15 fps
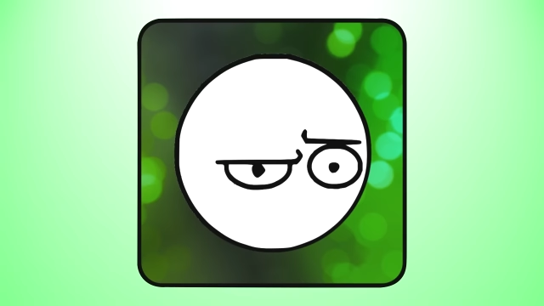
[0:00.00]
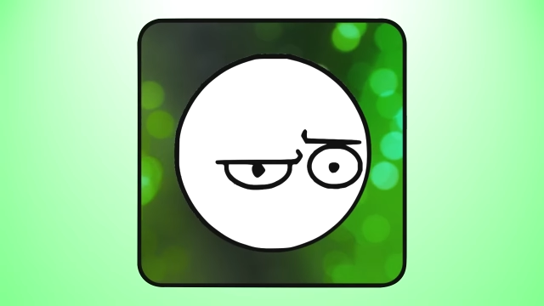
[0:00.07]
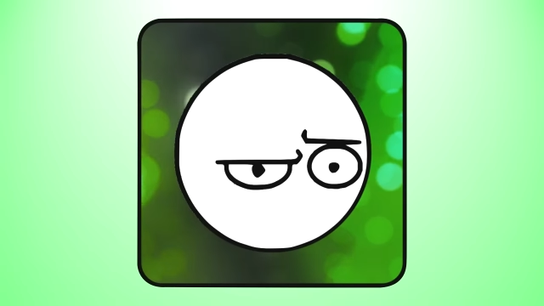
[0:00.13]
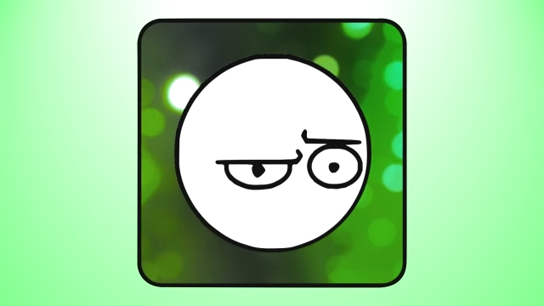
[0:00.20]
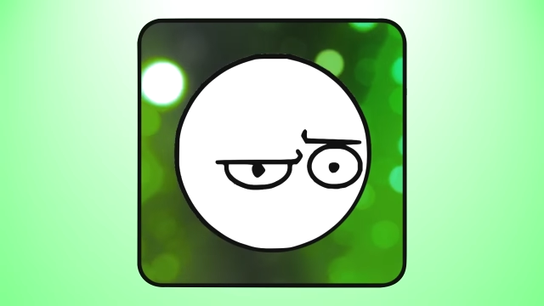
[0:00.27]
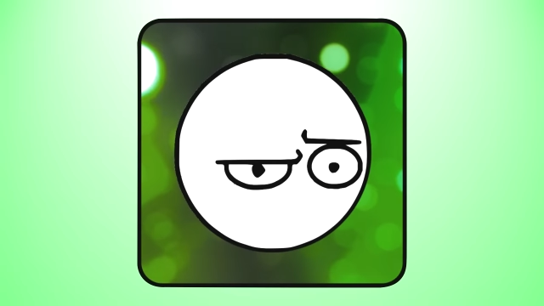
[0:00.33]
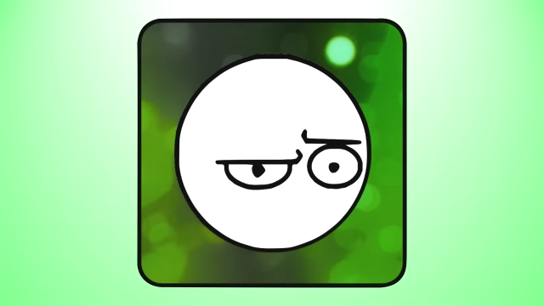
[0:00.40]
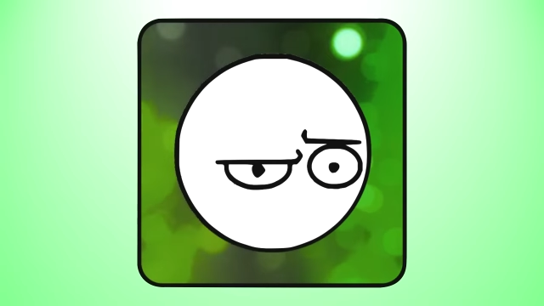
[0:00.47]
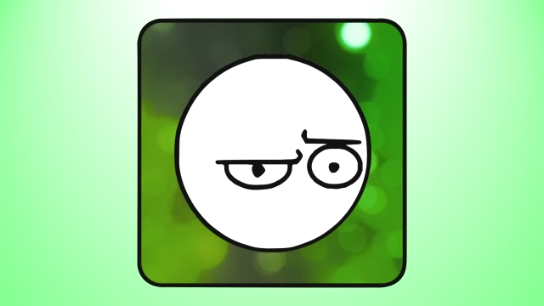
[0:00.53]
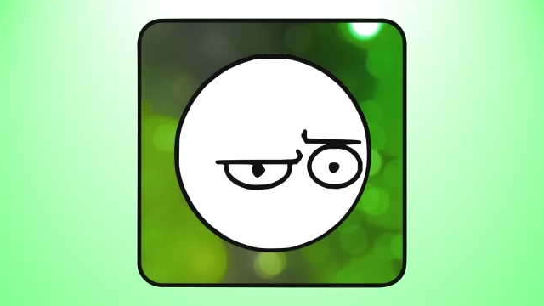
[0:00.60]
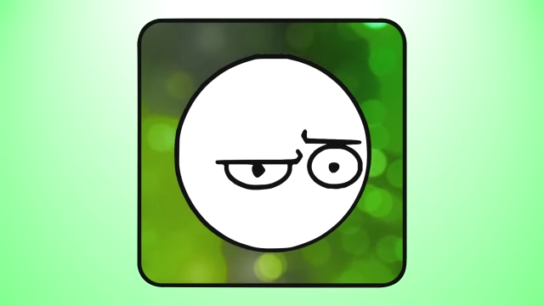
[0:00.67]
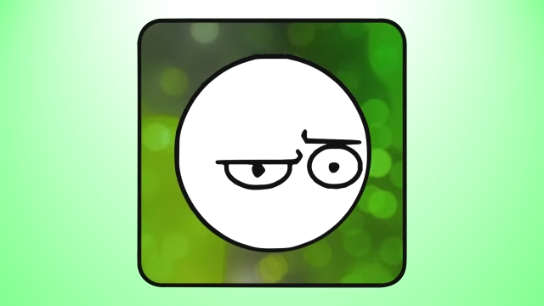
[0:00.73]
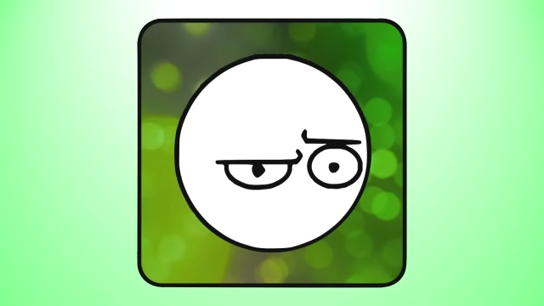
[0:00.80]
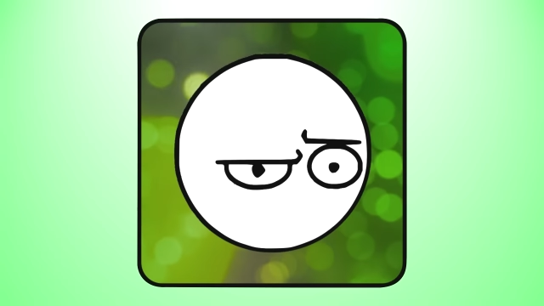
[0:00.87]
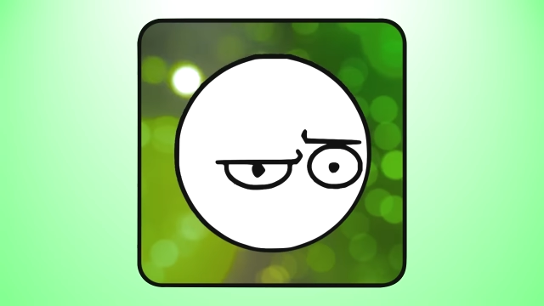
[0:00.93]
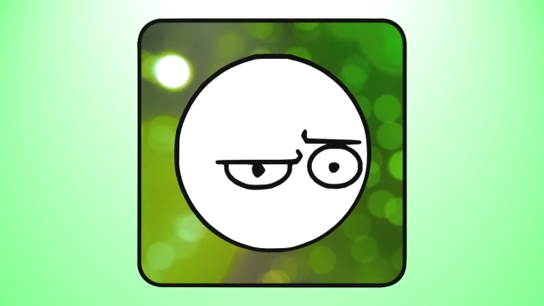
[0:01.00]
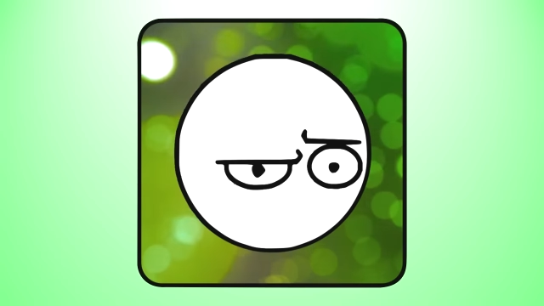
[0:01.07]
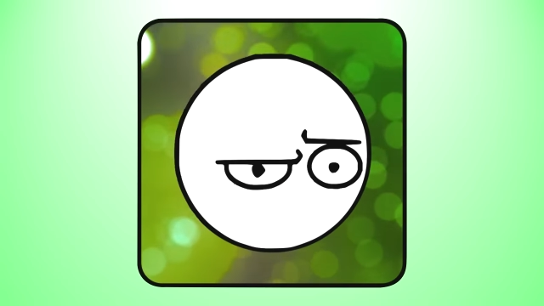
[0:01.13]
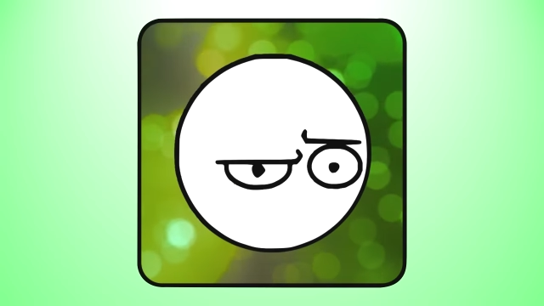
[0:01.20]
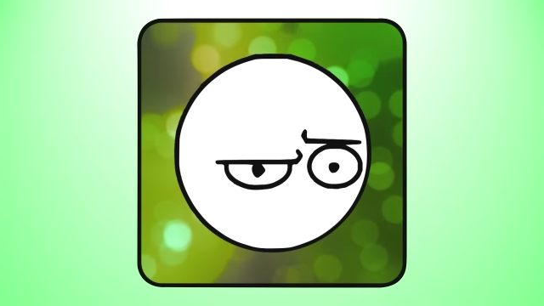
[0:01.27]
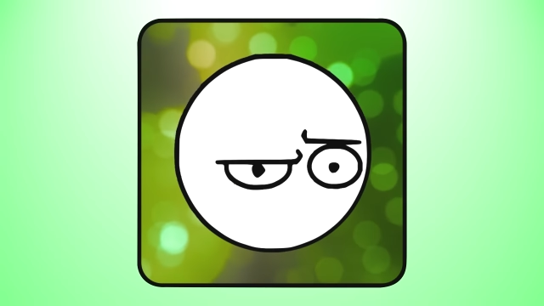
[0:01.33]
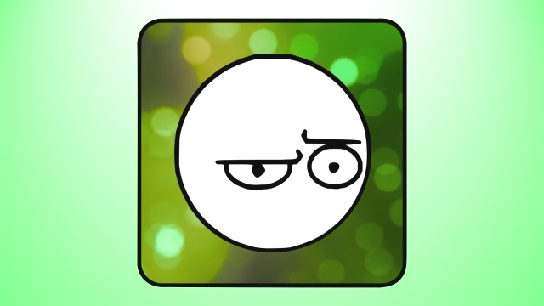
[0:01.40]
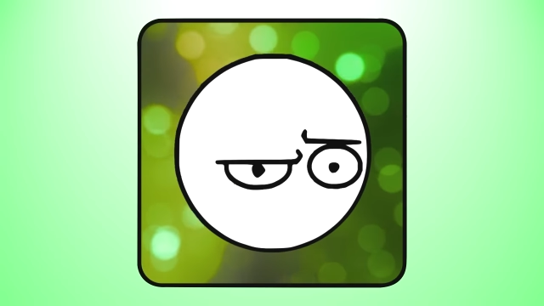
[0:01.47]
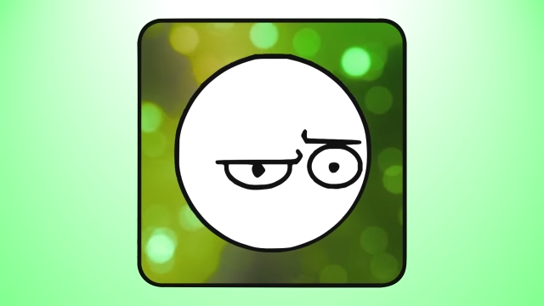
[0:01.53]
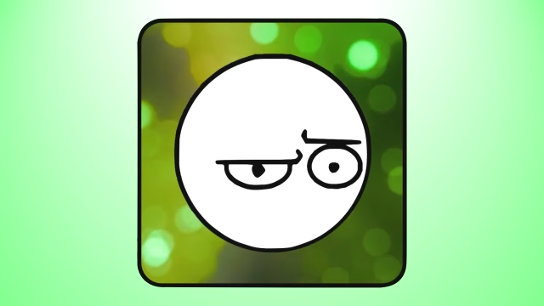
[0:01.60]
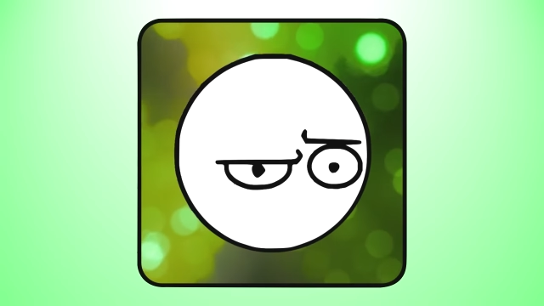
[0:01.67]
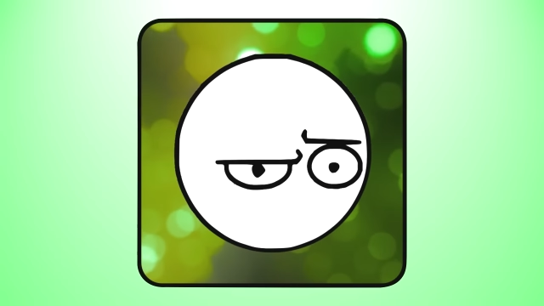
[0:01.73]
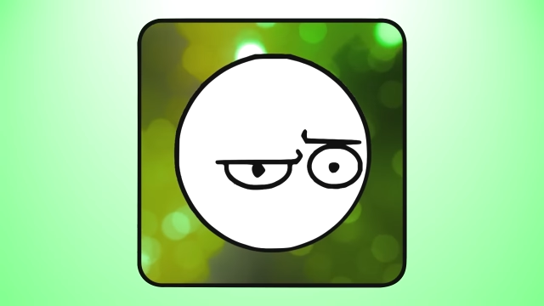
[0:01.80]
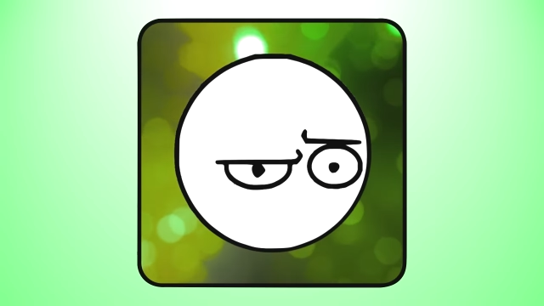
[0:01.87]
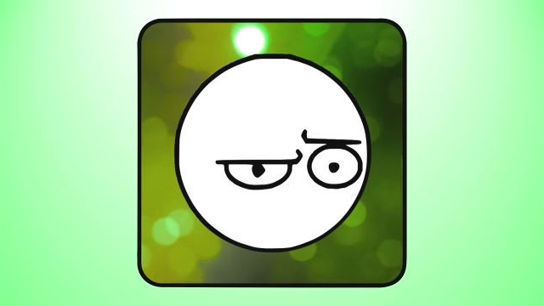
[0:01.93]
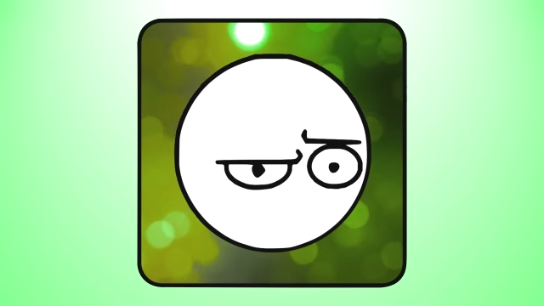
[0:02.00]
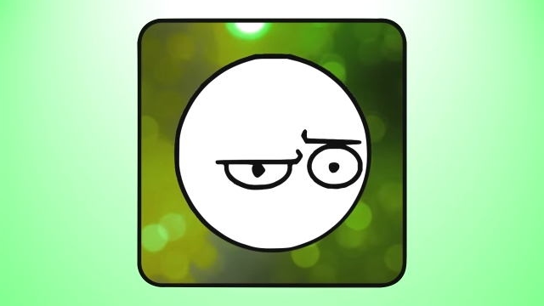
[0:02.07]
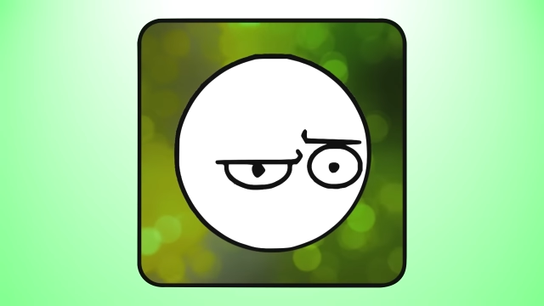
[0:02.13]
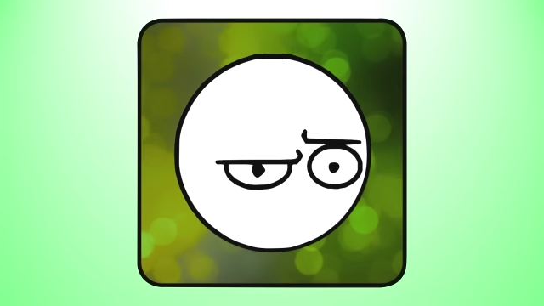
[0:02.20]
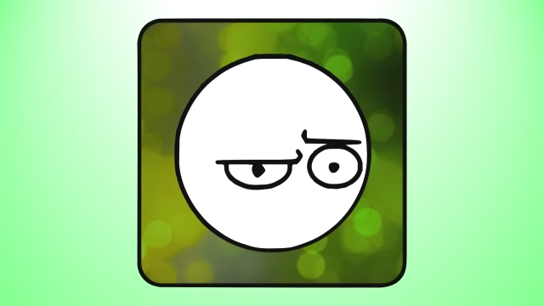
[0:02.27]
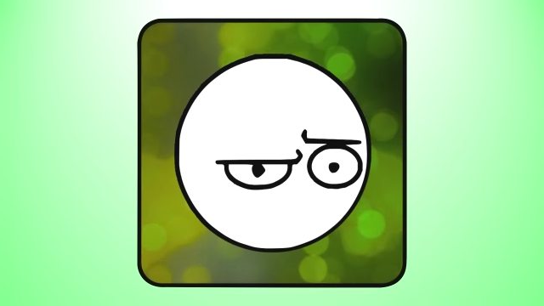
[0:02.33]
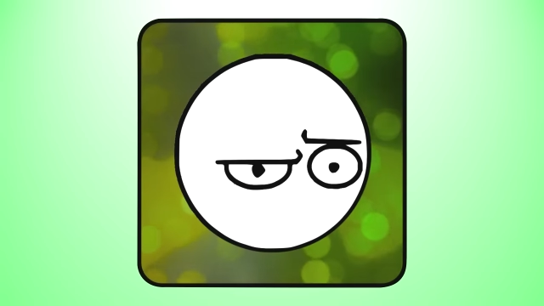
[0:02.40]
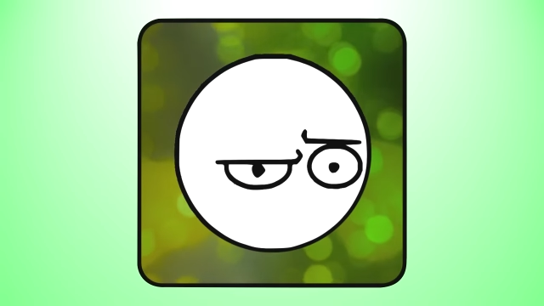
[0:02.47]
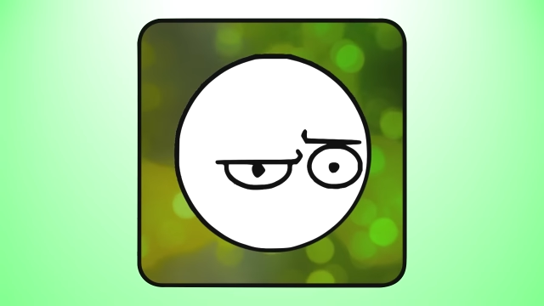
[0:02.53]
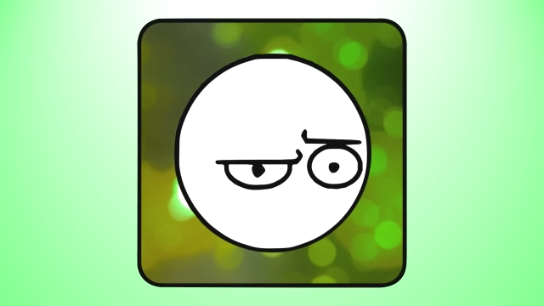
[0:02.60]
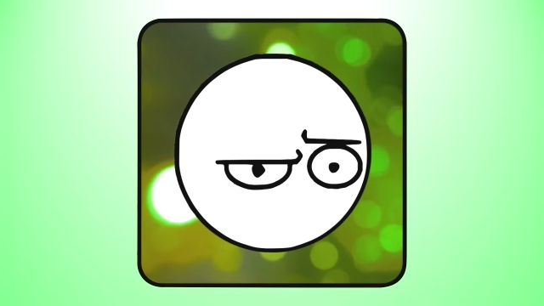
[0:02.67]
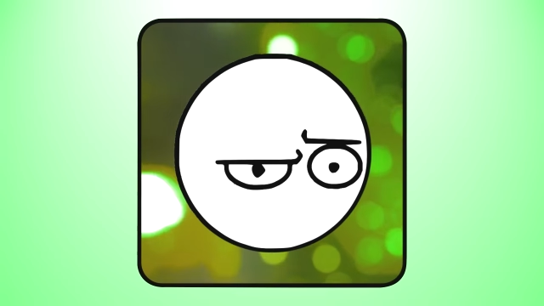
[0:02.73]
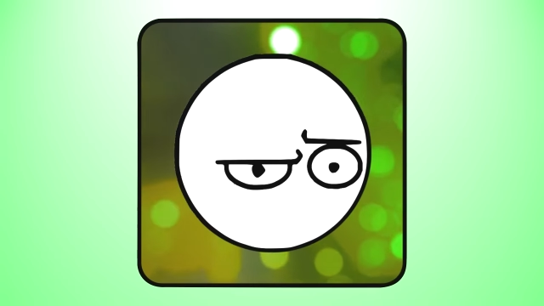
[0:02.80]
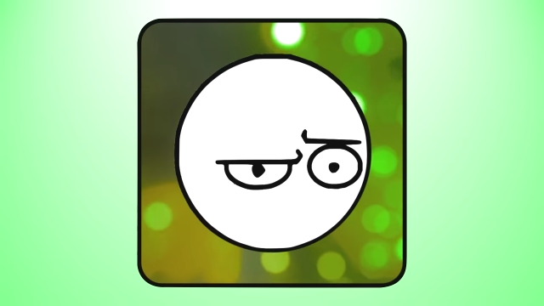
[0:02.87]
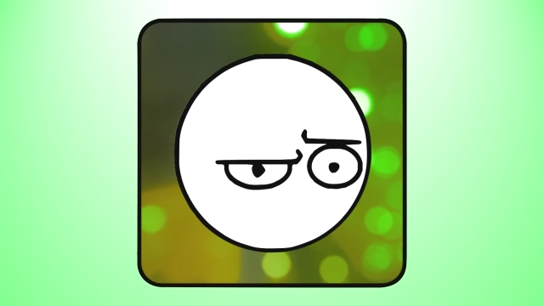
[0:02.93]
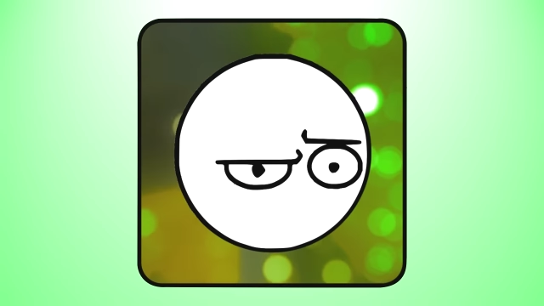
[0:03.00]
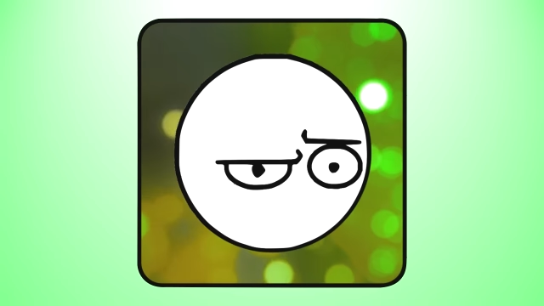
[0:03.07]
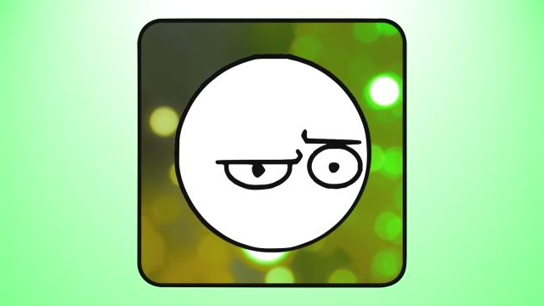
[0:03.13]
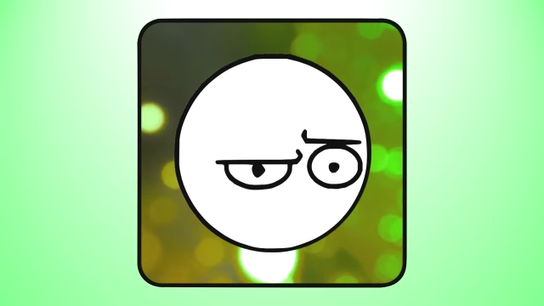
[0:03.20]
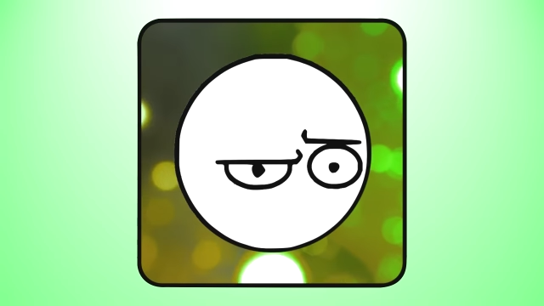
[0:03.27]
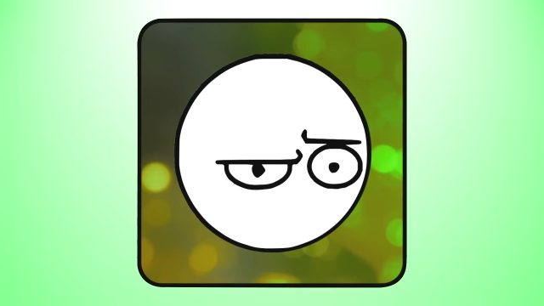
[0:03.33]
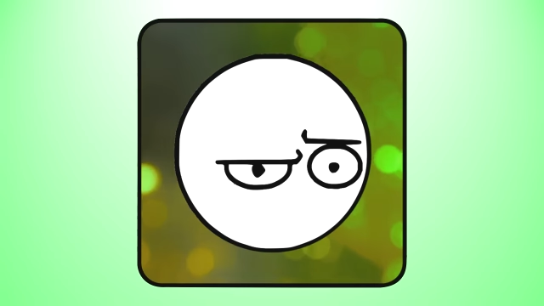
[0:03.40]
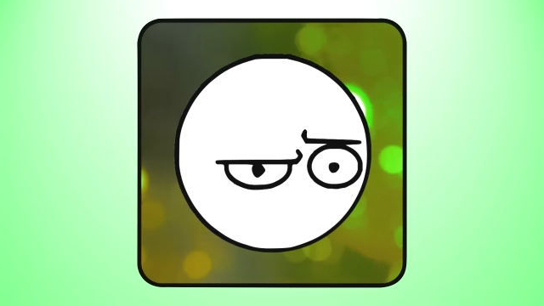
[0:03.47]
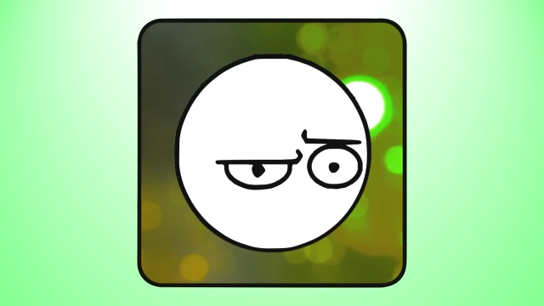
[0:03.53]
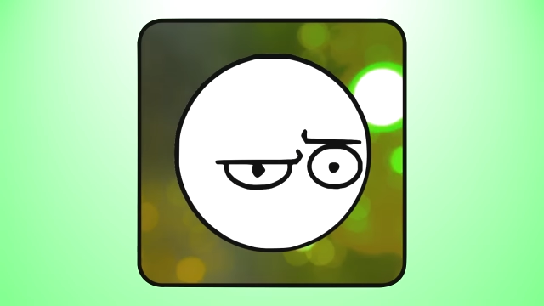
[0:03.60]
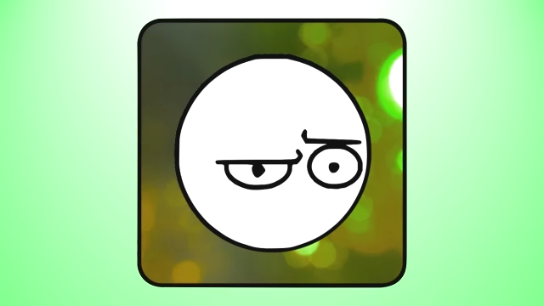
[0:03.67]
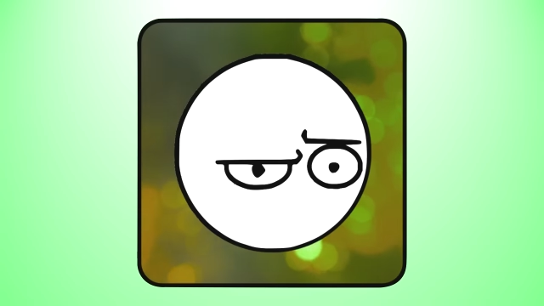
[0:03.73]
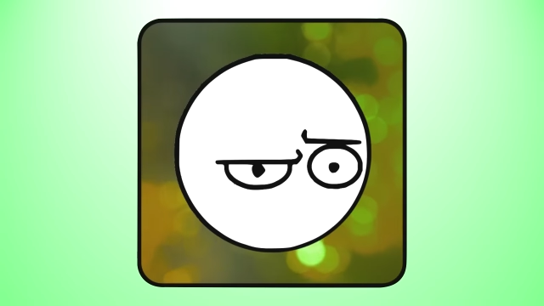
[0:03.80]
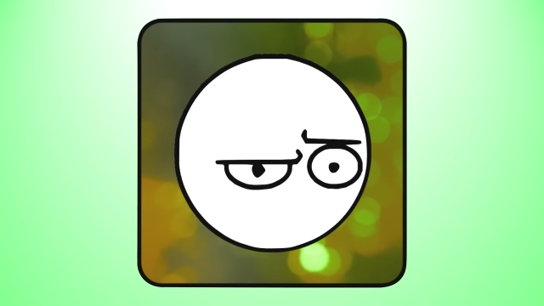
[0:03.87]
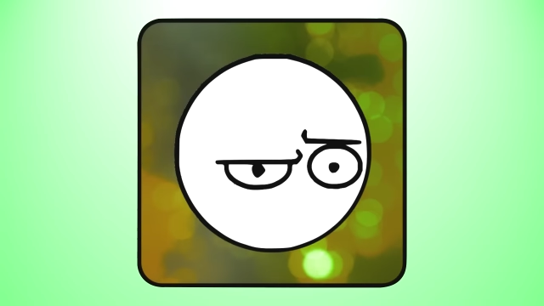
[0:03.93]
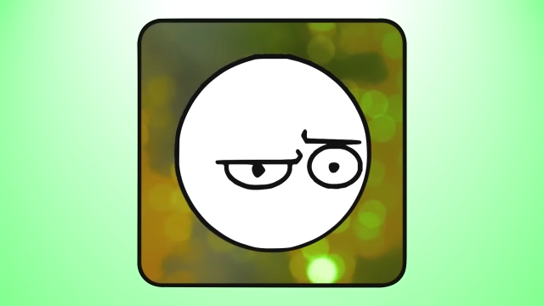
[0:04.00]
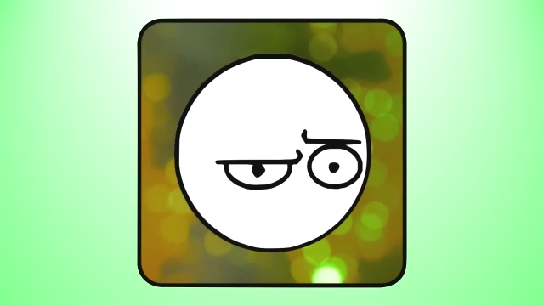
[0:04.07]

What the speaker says: [unreadable: no face in view]